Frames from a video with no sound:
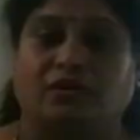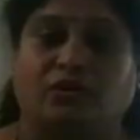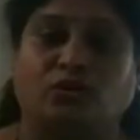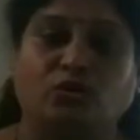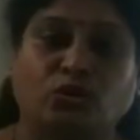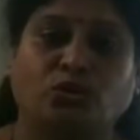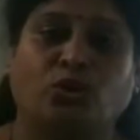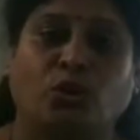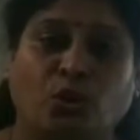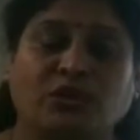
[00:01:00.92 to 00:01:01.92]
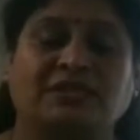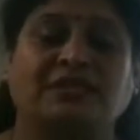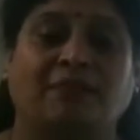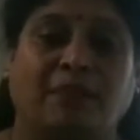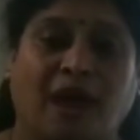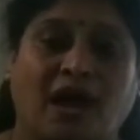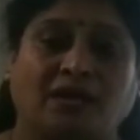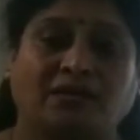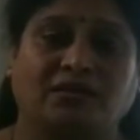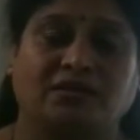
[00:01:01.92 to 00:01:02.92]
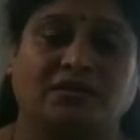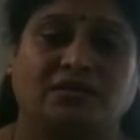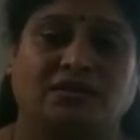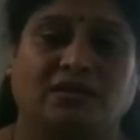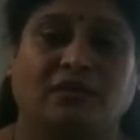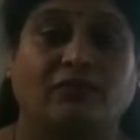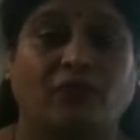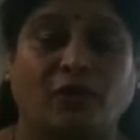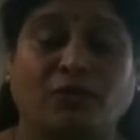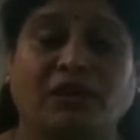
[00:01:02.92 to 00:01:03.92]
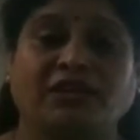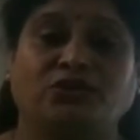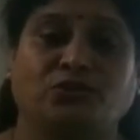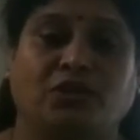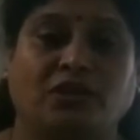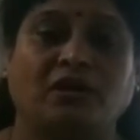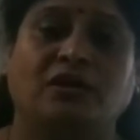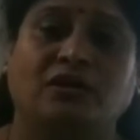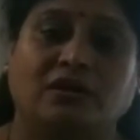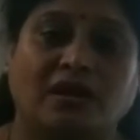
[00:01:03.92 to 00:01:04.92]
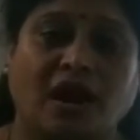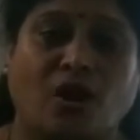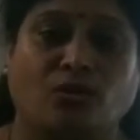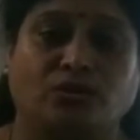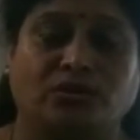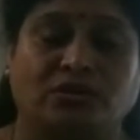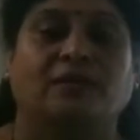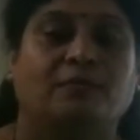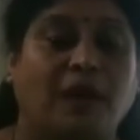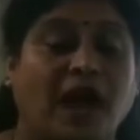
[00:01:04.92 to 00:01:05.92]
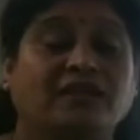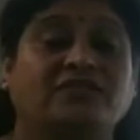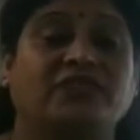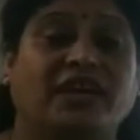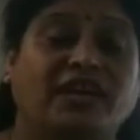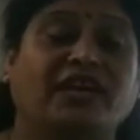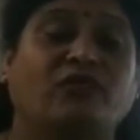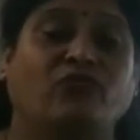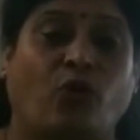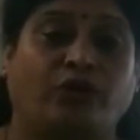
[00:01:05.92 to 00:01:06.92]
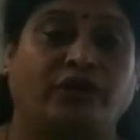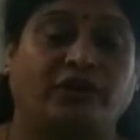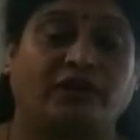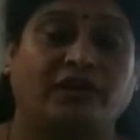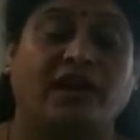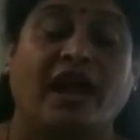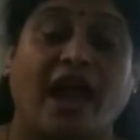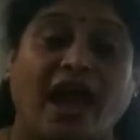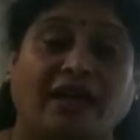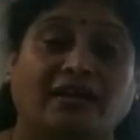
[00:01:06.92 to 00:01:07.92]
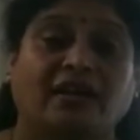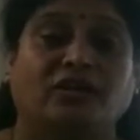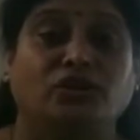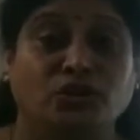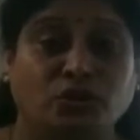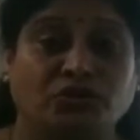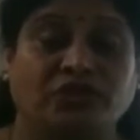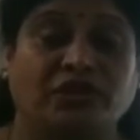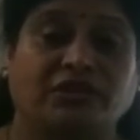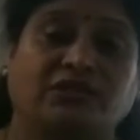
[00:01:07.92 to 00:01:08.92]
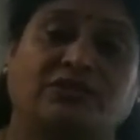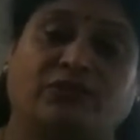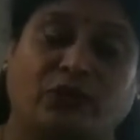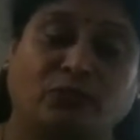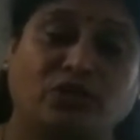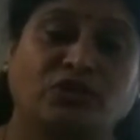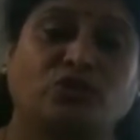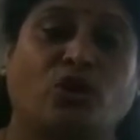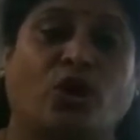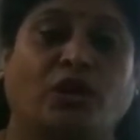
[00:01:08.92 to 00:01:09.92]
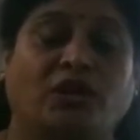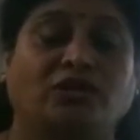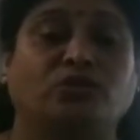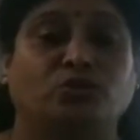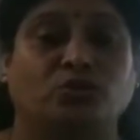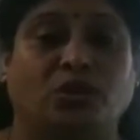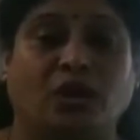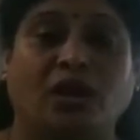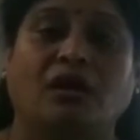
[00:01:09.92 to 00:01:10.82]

Root holds the plant firmly to the ground. Plant take in water and nutrients from the soil through the